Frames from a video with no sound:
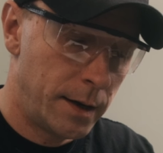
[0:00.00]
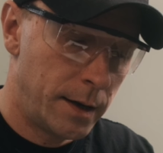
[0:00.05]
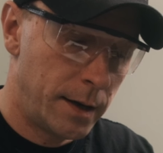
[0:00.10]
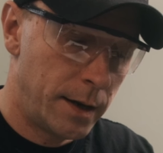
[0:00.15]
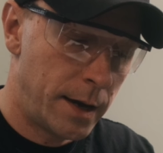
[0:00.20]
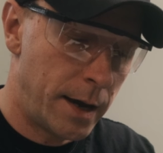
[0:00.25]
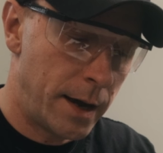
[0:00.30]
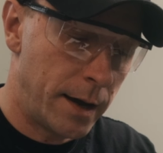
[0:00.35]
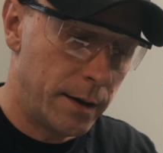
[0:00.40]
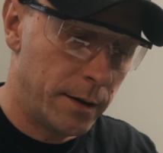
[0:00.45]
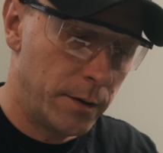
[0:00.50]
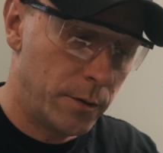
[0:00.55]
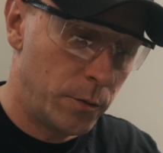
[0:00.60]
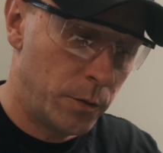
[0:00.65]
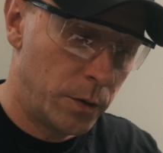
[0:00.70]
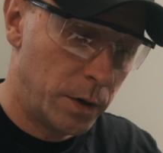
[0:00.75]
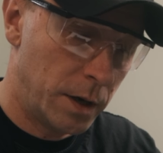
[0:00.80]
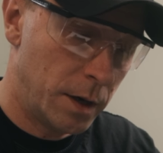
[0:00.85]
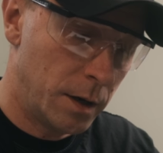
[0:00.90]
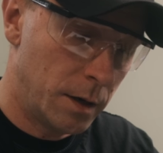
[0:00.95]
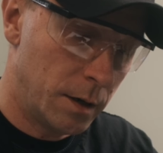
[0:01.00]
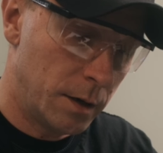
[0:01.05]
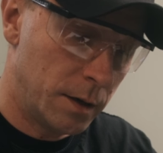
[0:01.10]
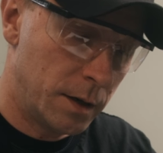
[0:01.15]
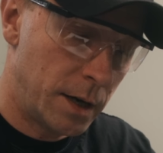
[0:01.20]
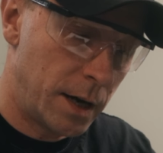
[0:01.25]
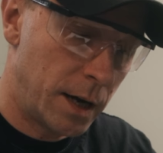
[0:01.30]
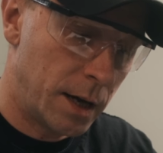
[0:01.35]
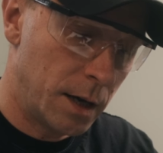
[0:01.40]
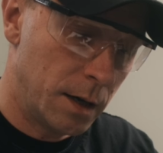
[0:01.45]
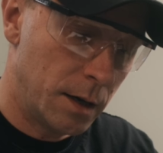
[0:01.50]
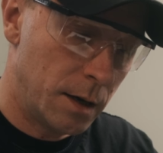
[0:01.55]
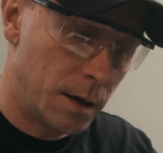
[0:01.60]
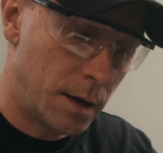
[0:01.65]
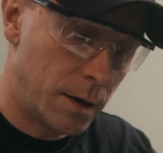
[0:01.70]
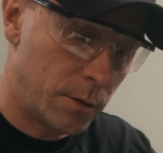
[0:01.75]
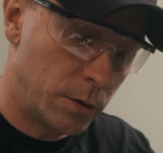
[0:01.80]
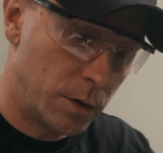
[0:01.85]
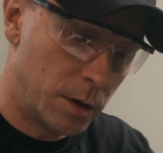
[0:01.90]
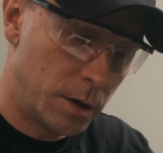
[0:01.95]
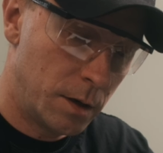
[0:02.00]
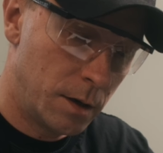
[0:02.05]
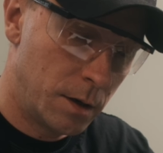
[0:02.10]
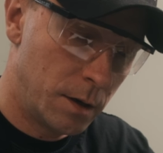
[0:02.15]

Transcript: Yeah, we're gonna take it out.